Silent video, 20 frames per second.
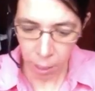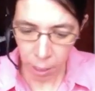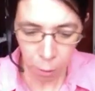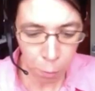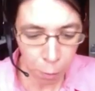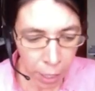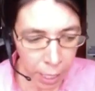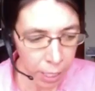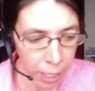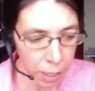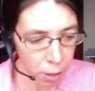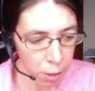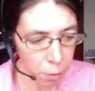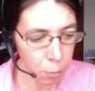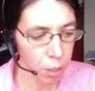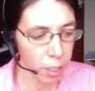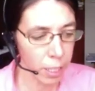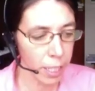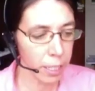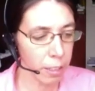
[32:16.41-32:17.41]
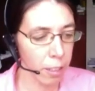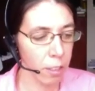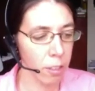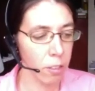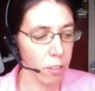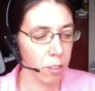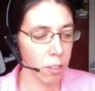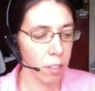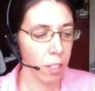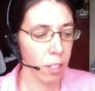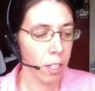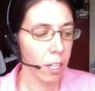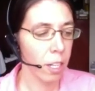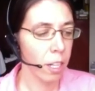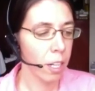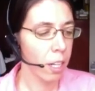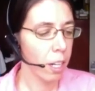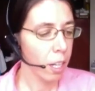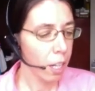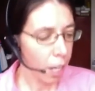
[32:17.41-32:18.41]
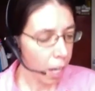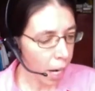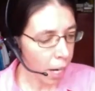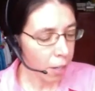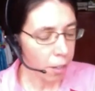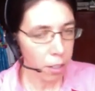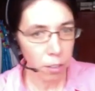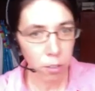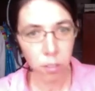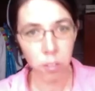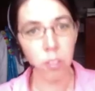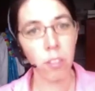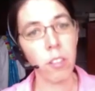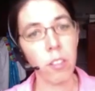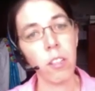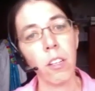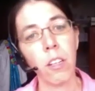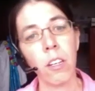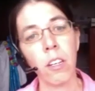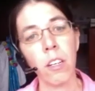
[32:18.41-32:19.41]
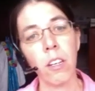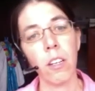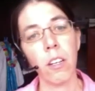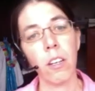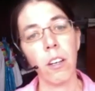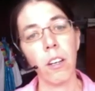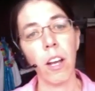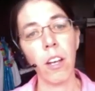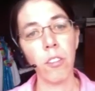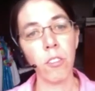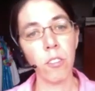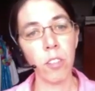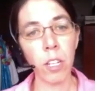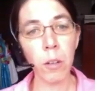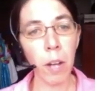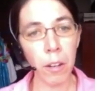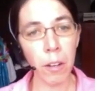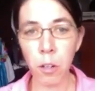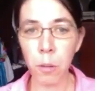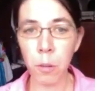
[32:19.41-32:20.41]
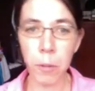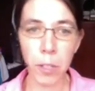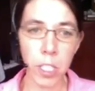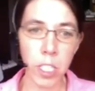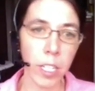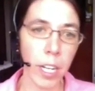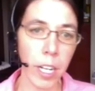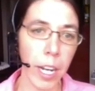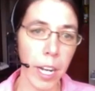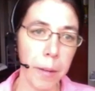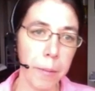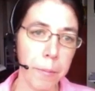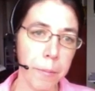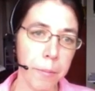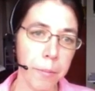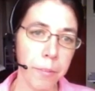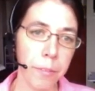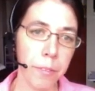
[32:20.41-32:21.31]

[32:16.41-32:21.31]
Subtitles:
It would probably look more like this. Iris, I see you have homework tonight.